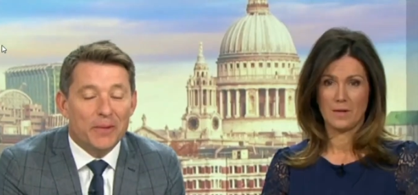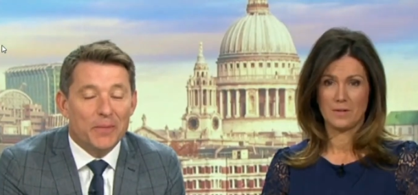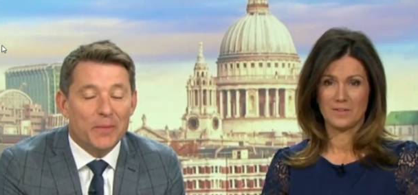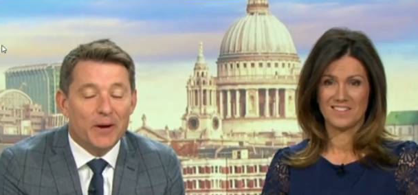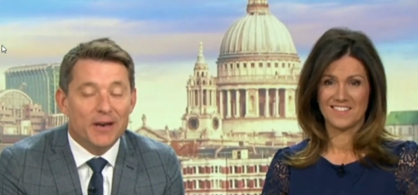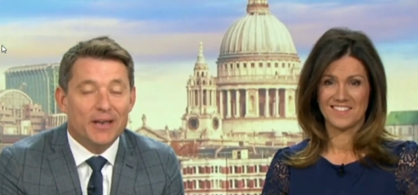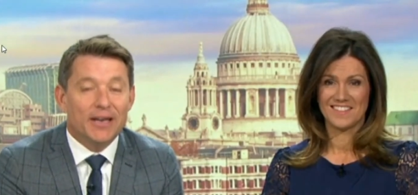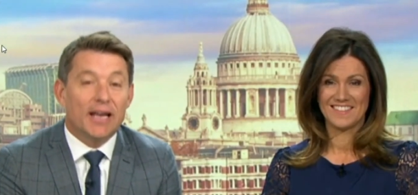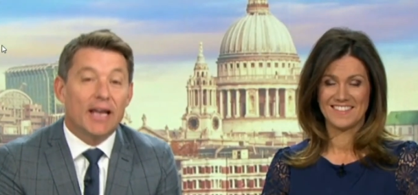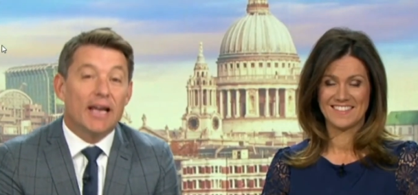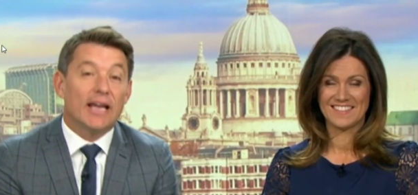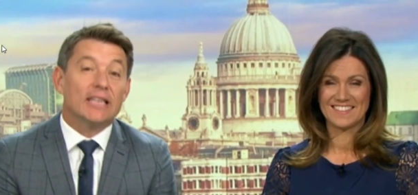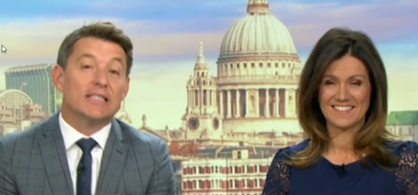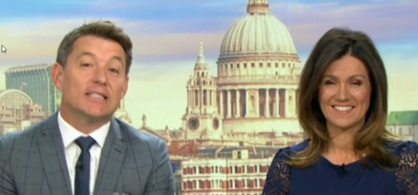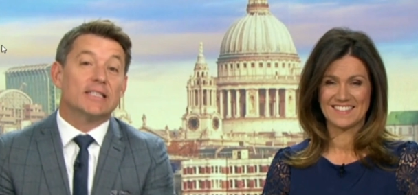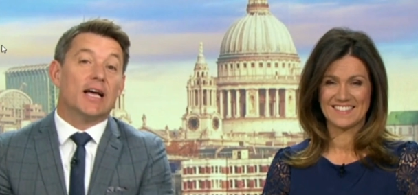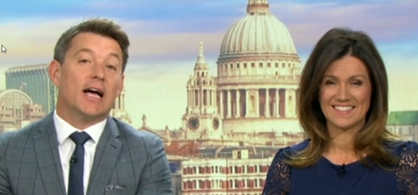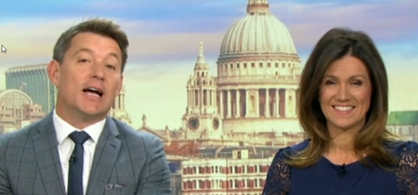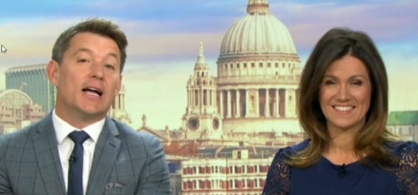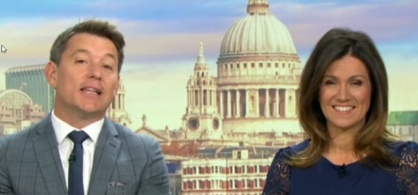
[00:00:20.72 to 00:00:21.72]
Speaker 1: one
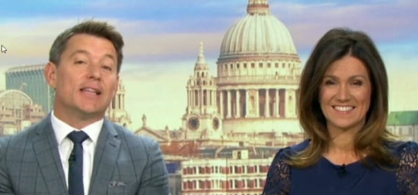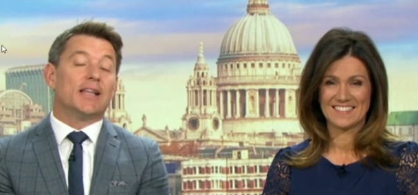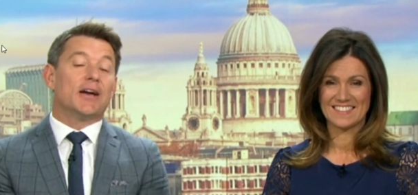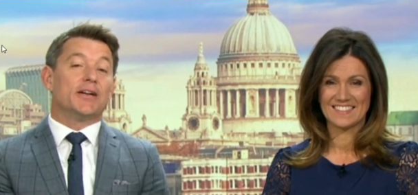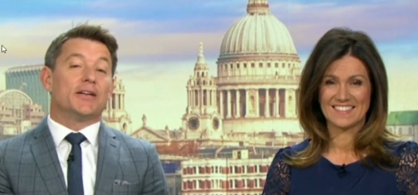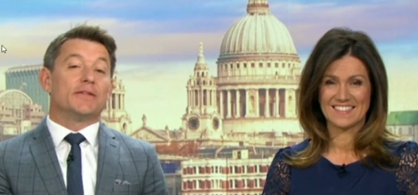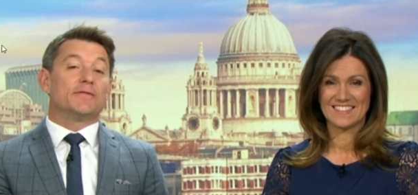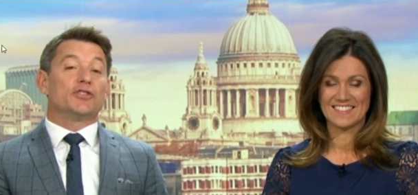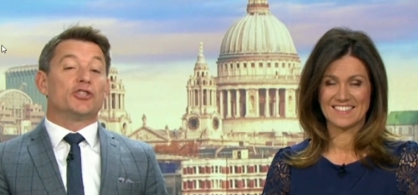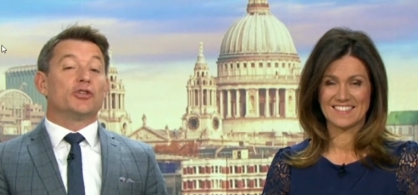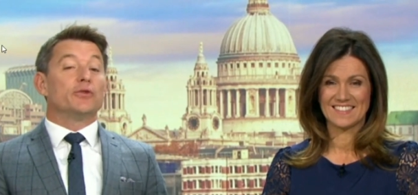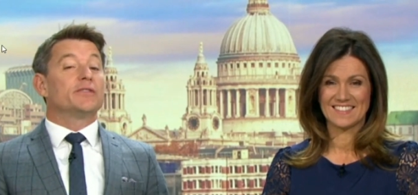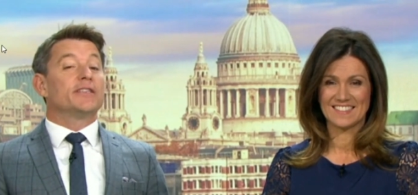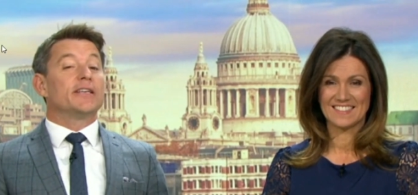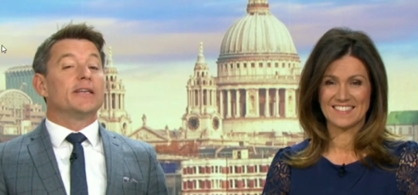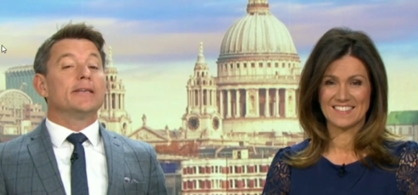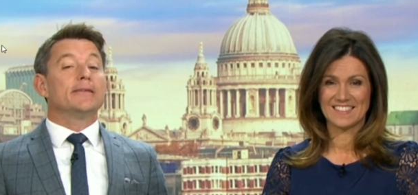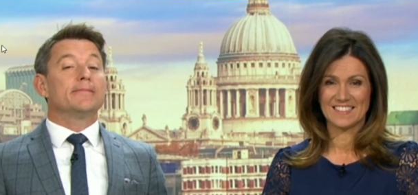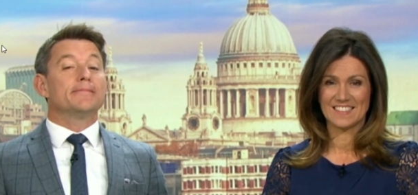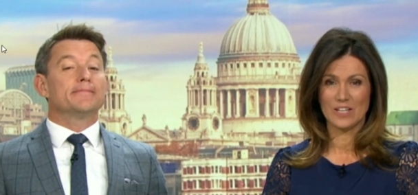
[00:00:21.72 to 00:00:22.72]
is Line of
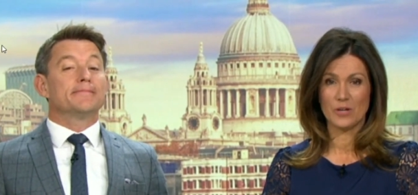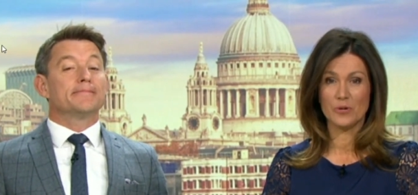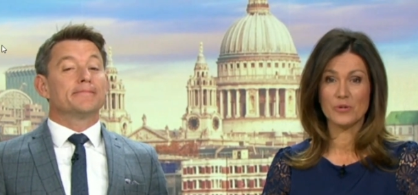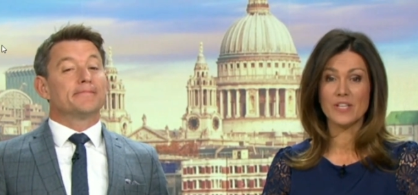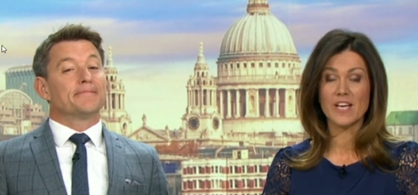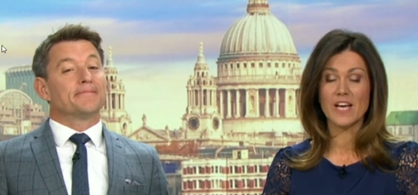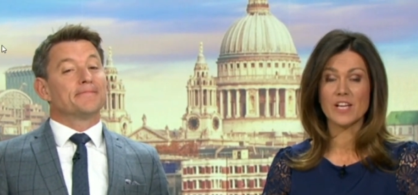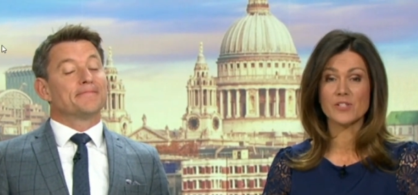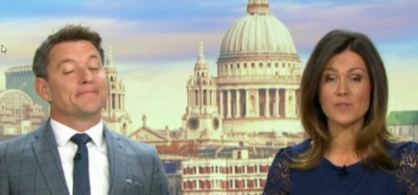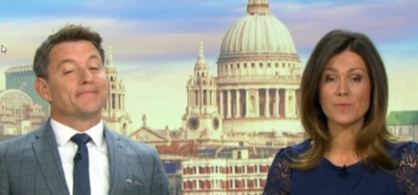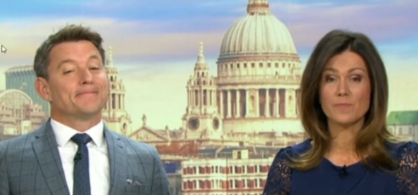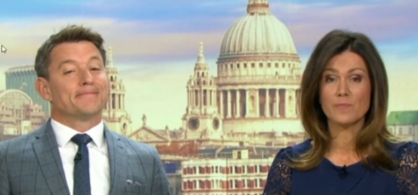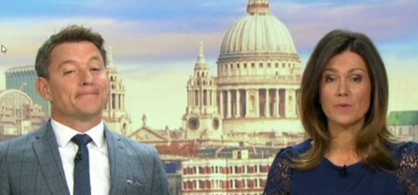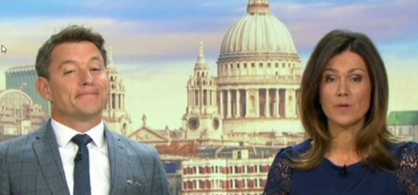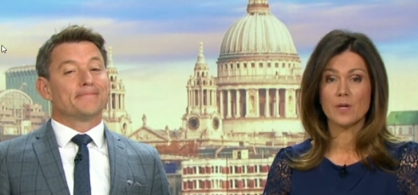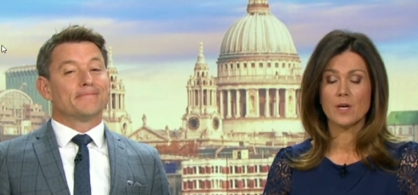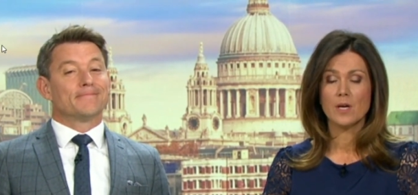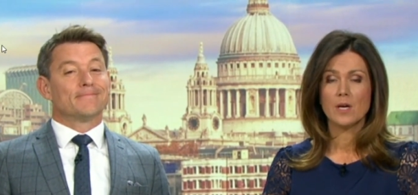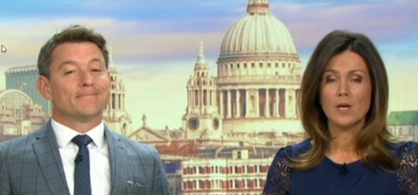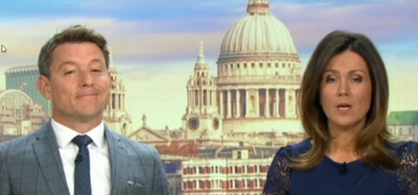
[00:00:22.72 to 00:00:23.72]
Duty.
Speaker 2: Oh, yes
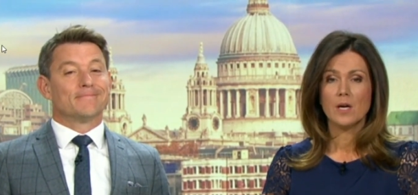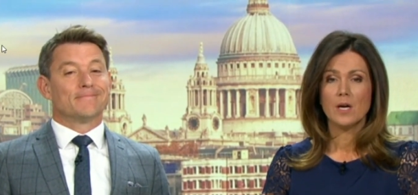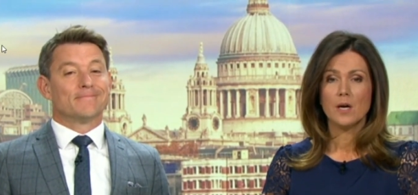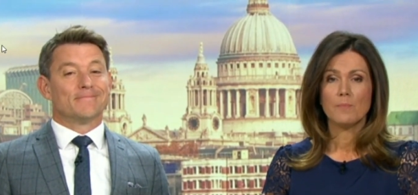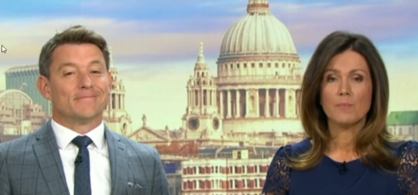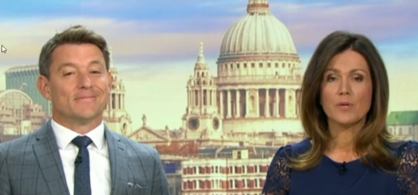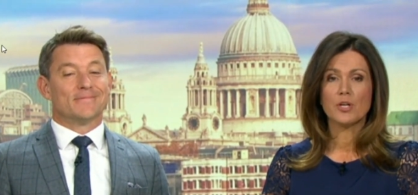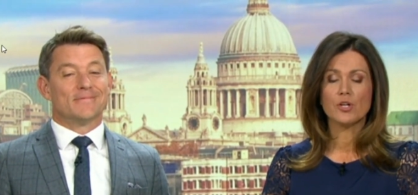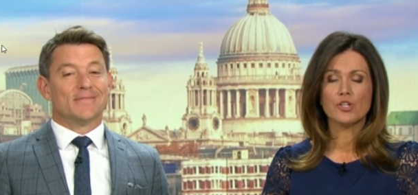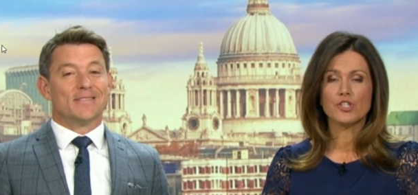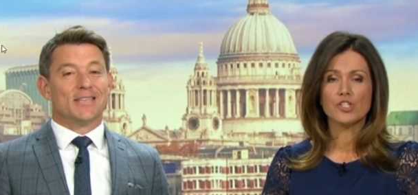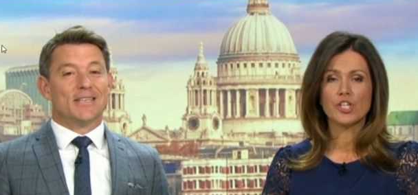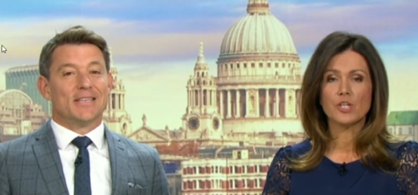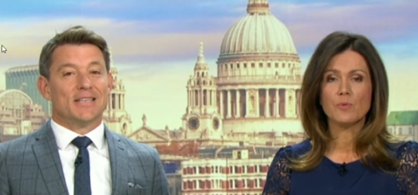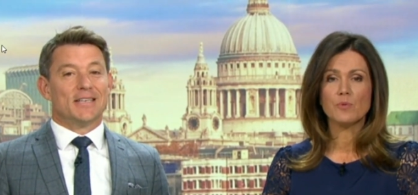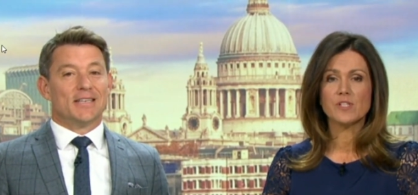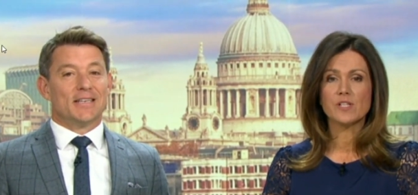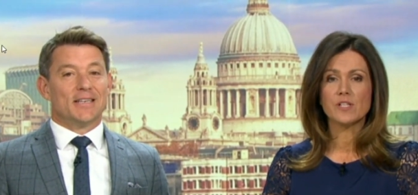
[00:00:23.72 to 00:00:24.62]
because she was